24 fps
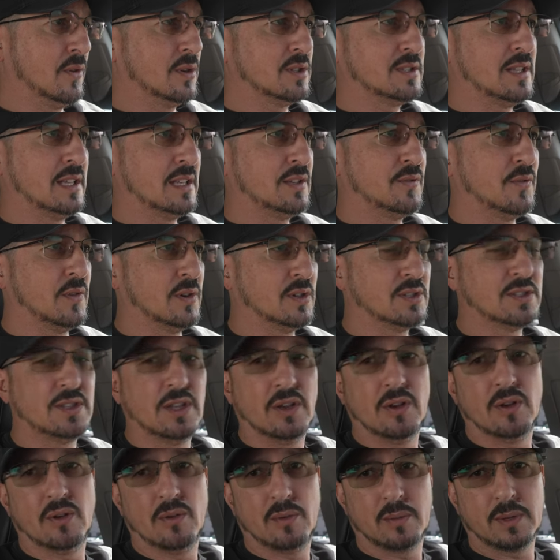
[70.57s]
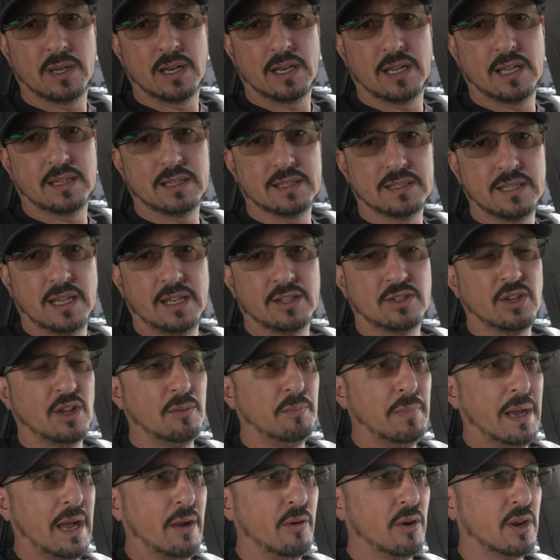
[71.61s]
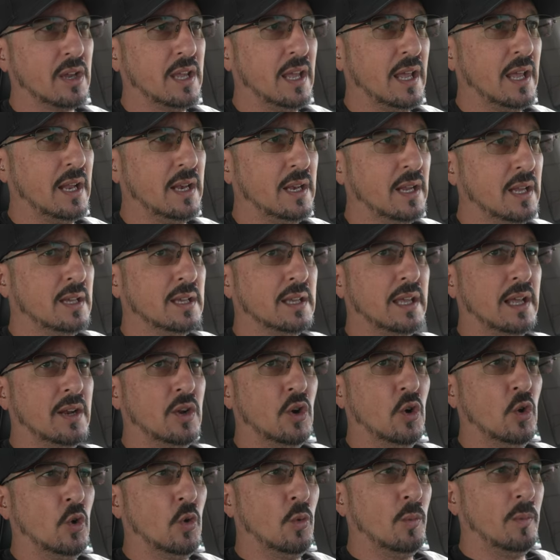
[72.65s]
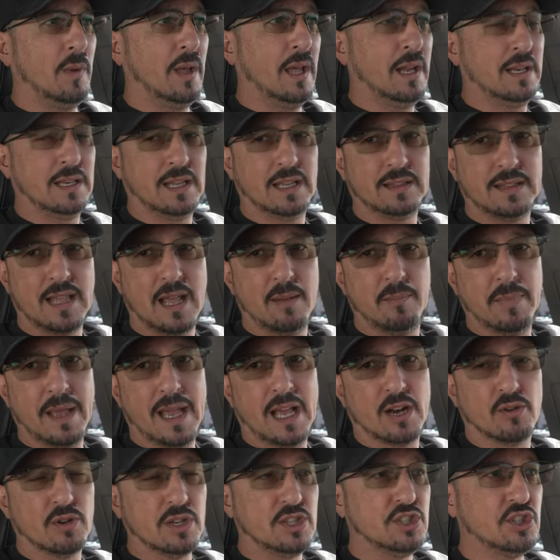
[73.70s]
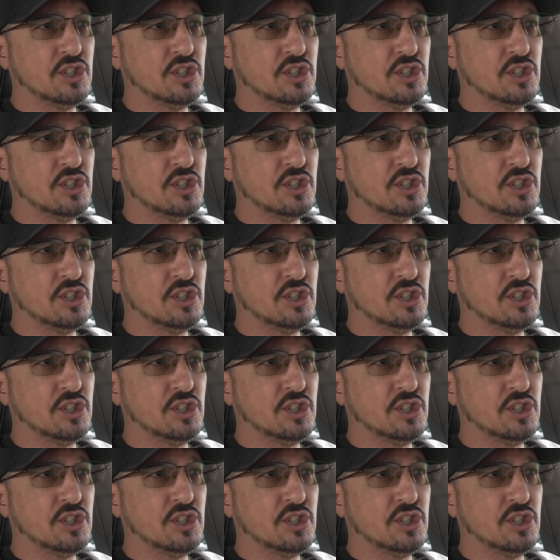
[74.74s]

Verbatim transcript: First things first though, I'm going to get this Anton Bauer kit, get home and get that battery